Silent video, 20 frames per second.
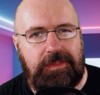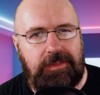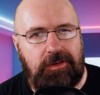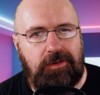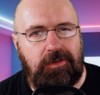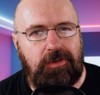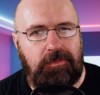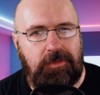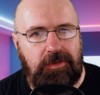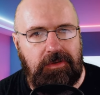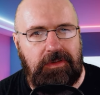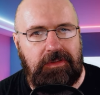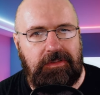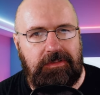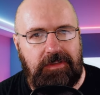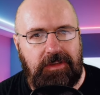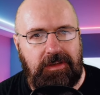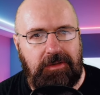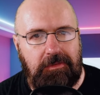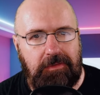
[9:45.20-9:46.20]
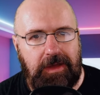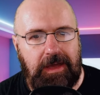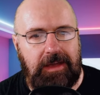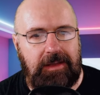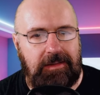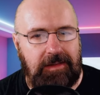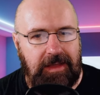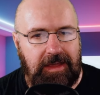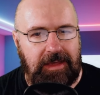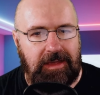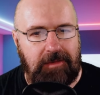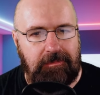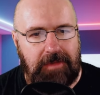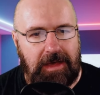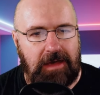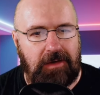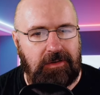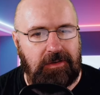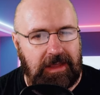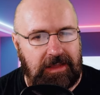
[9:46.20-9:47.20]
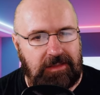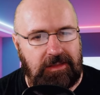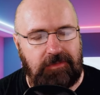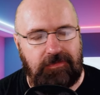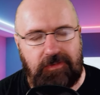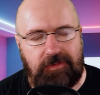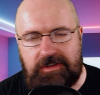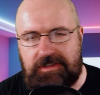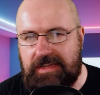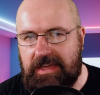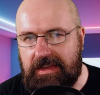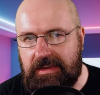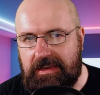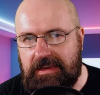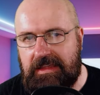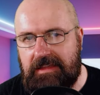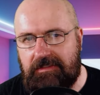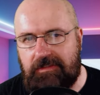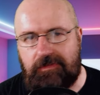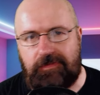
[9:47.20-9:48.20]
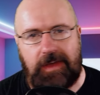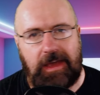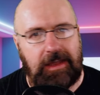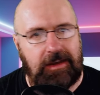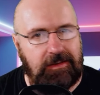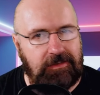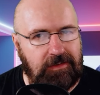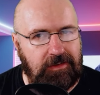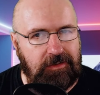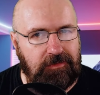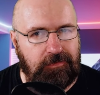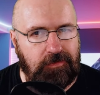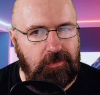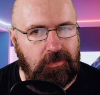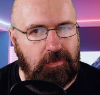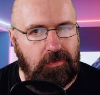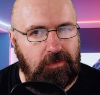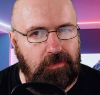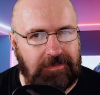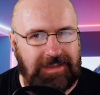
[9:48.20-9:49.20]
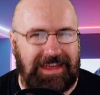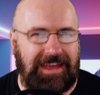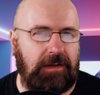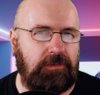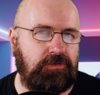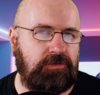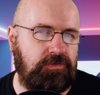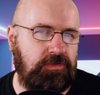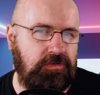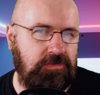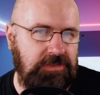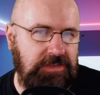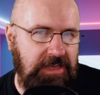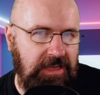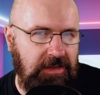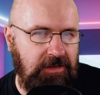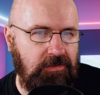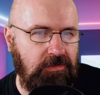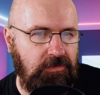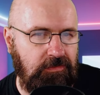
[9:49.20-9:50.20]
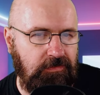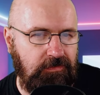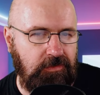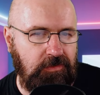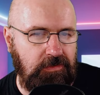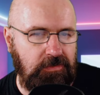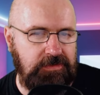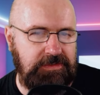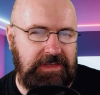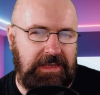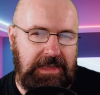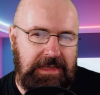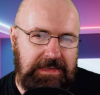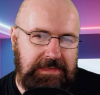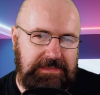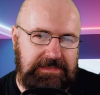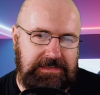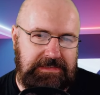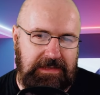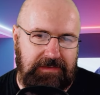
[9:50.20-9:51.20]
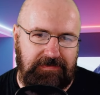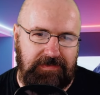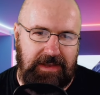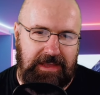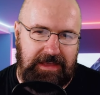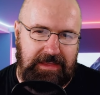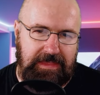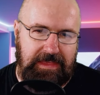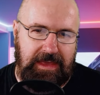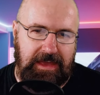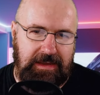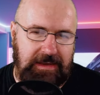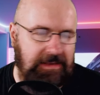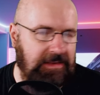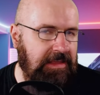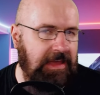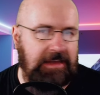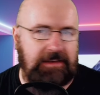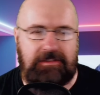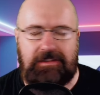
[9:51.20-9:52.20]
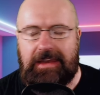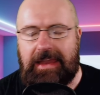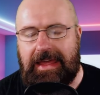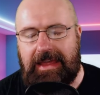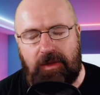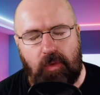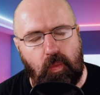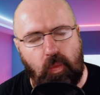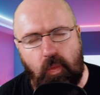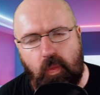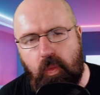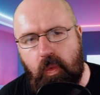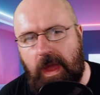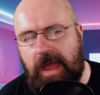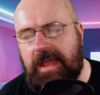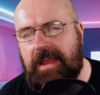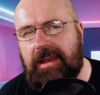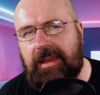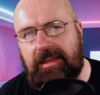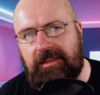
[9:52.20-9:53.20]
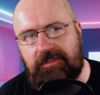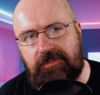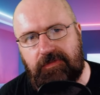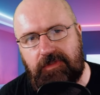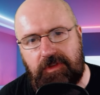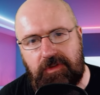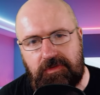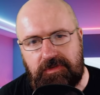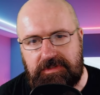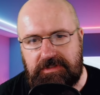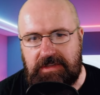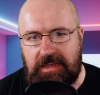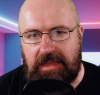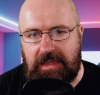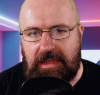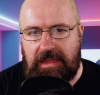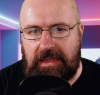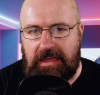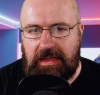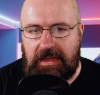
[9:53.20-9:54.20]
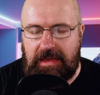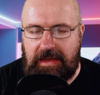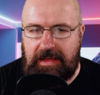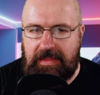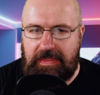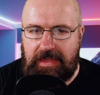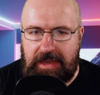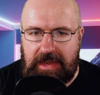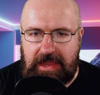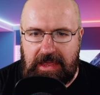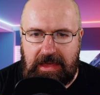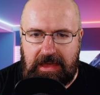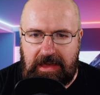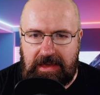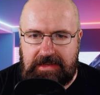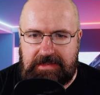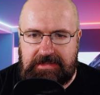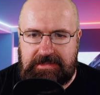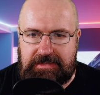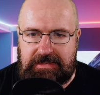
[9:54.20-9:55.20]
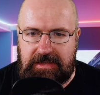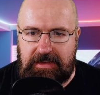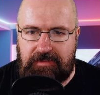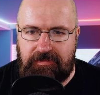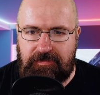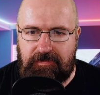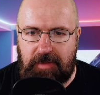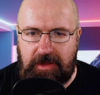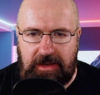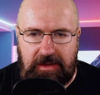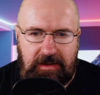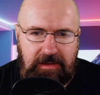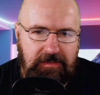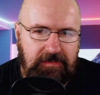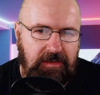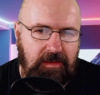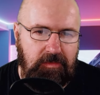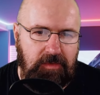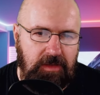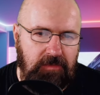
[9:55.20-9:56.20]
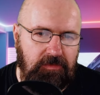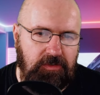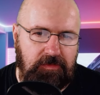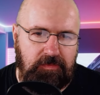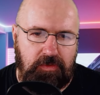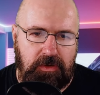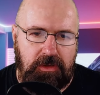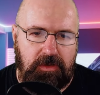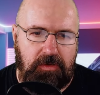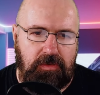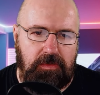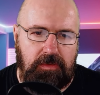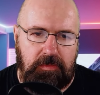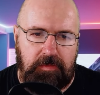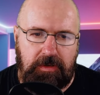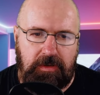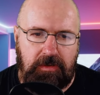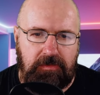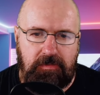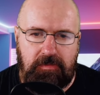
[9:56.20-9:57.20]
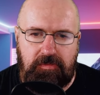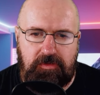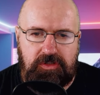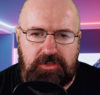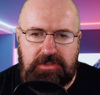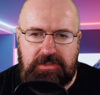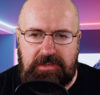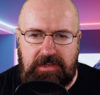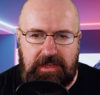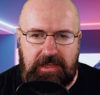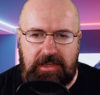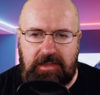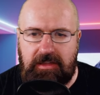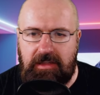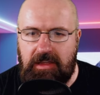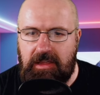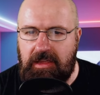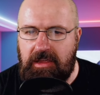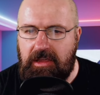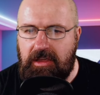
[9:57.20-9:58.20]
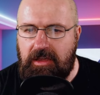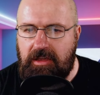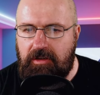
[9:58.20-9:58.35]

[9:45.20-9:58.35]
with the community, right? Like about like different techniques of editing photos. How do you take good photos? Stuff like that. It got like way less views uh, than A I stuff. But at the same time, it was pretty cool because we were just like